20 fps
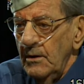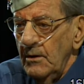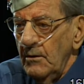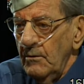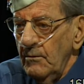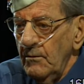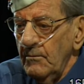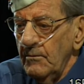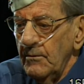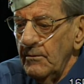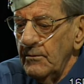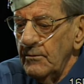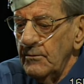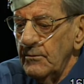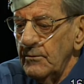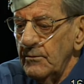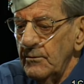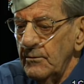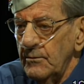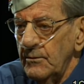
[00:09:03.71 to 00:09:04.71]
north
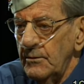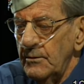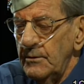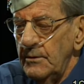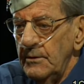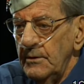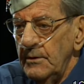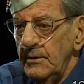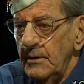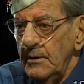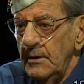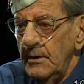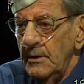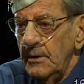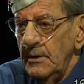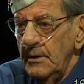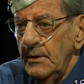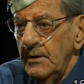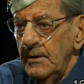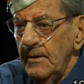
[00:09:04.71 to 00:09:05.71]
coast of Australia,
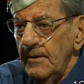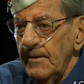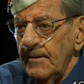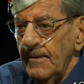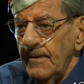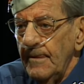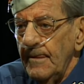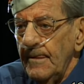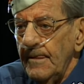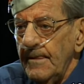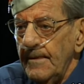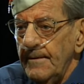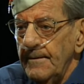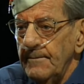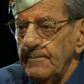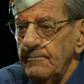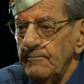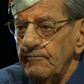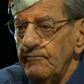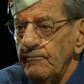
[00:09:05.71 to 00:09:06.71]
from there you went to,
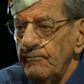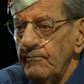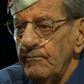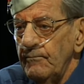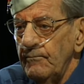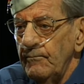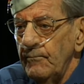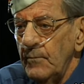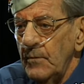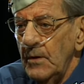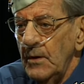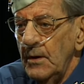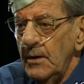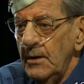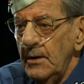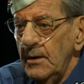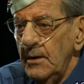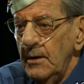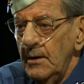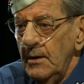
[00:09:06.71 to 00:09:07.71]

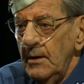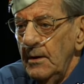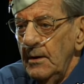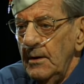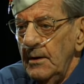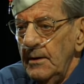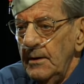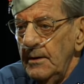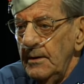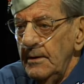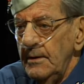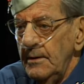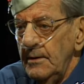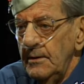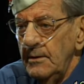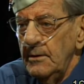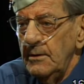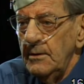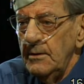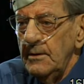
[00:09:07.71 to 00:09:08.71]
was it, it was
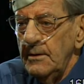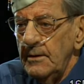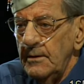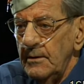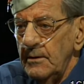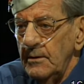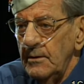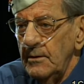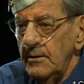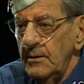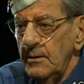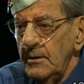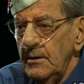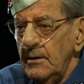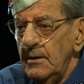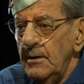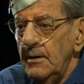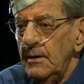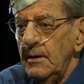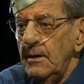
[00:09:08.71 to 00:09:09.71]
Buna,
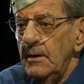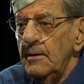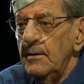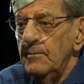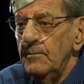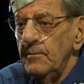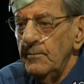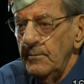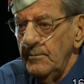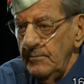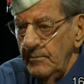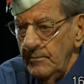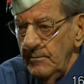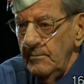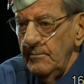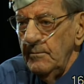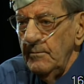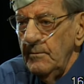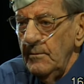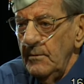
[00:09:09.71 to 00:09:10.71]
was it, or New Guinea.
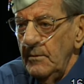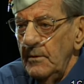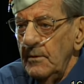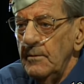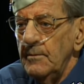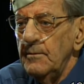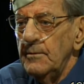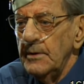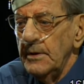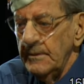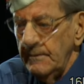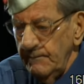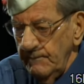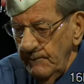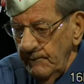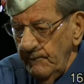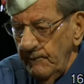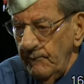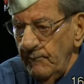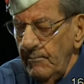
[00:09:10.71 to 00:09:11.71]
Yeah. And
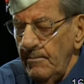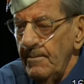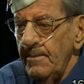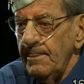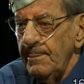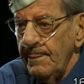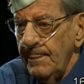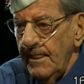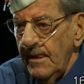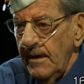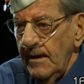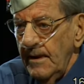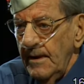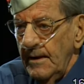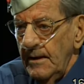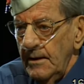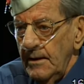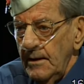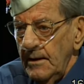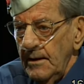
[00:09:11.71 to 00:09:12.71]
tell us about your like,
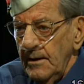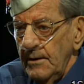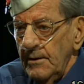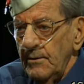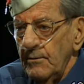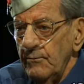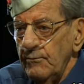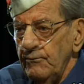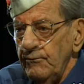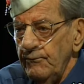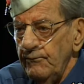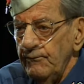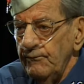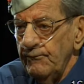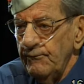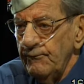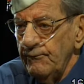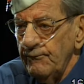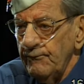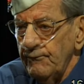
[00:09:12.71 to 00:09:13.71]
experience
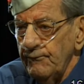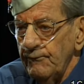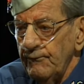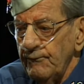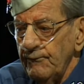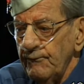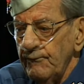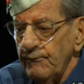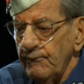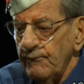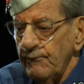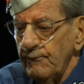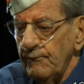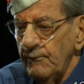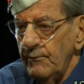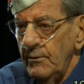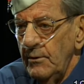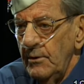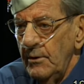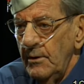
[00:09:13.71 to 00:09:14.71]
going over there and
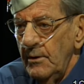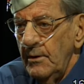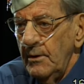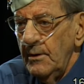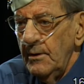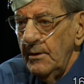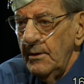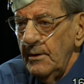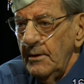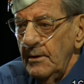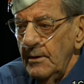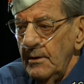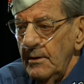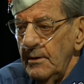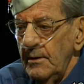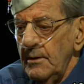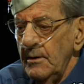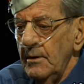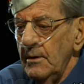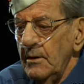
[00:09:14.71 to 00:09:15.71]
what you thought when you
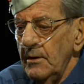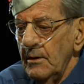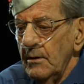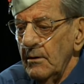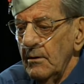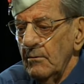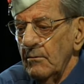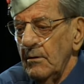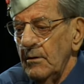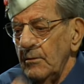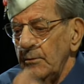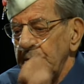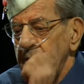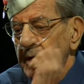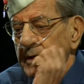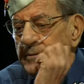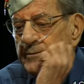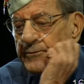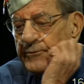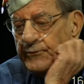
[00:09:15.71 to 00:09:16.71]
got Well, there. we had
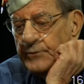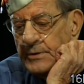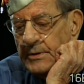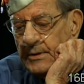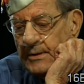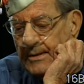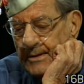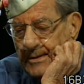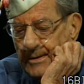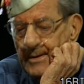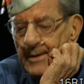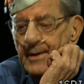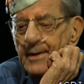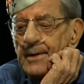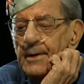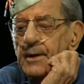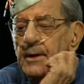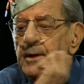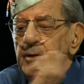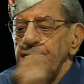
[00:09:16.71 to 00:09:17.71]
three,
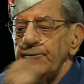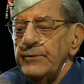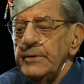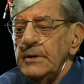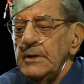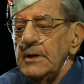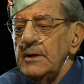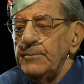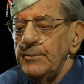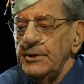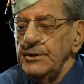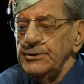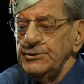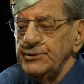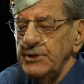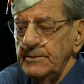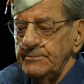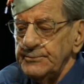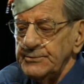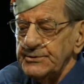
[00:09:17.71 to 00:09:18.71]
three Liberty ships.
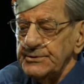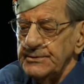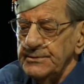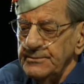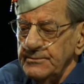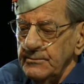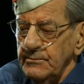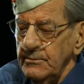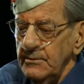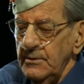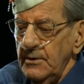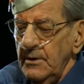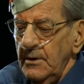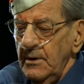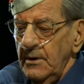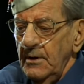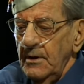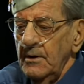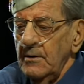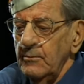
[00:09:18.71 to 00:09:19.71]
We
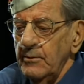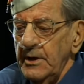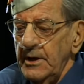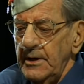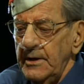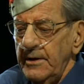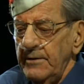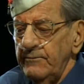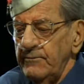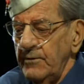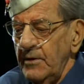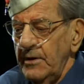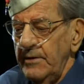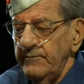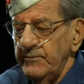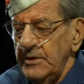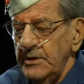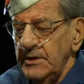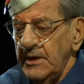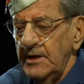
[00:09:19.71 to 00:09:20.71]
had everything got to
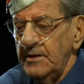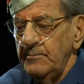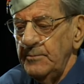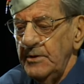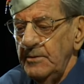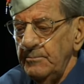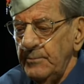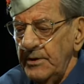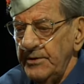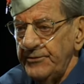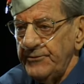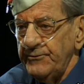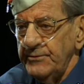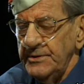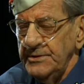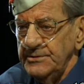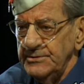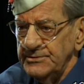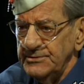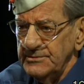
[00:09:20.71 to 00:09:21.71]
be by threes.
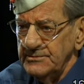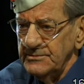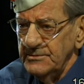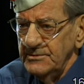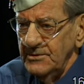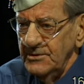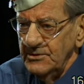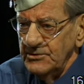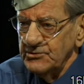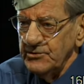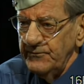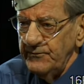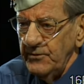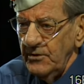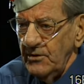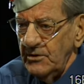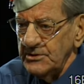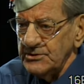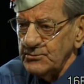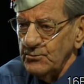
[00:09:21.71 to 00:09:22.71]
So if we lost
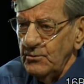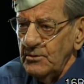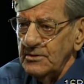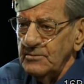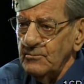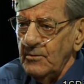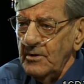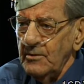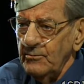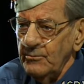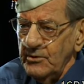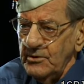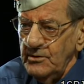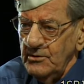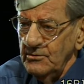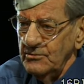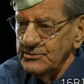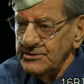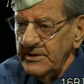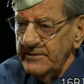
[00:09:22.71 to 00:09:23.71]
one, well, we'd lose
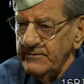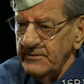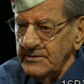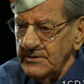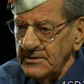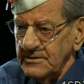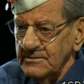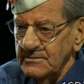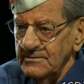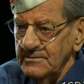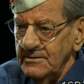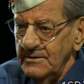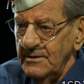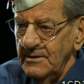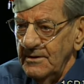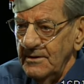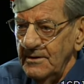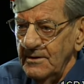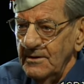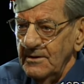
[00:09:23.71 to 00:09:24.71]
everything.
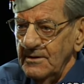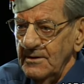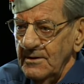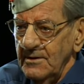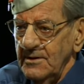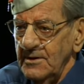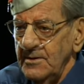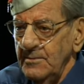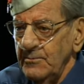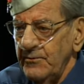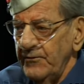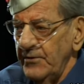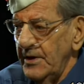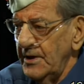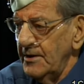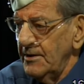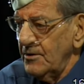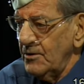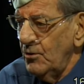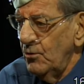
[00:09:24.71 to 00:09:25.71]
Even if we had a
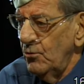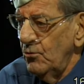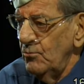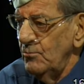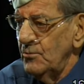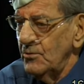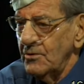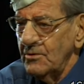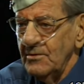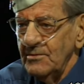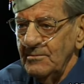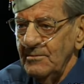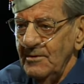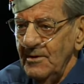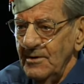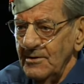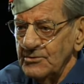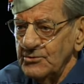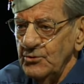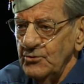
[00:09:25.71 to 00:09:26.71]
comb or
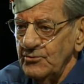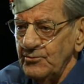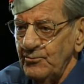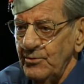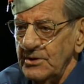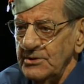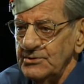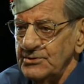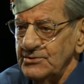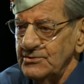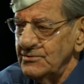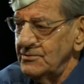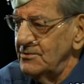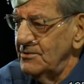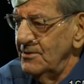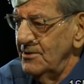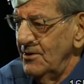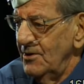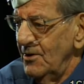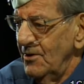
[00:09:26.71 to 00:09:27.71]
toothbrush or
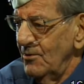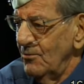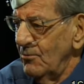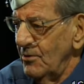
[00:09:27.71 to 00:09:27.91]
whatever,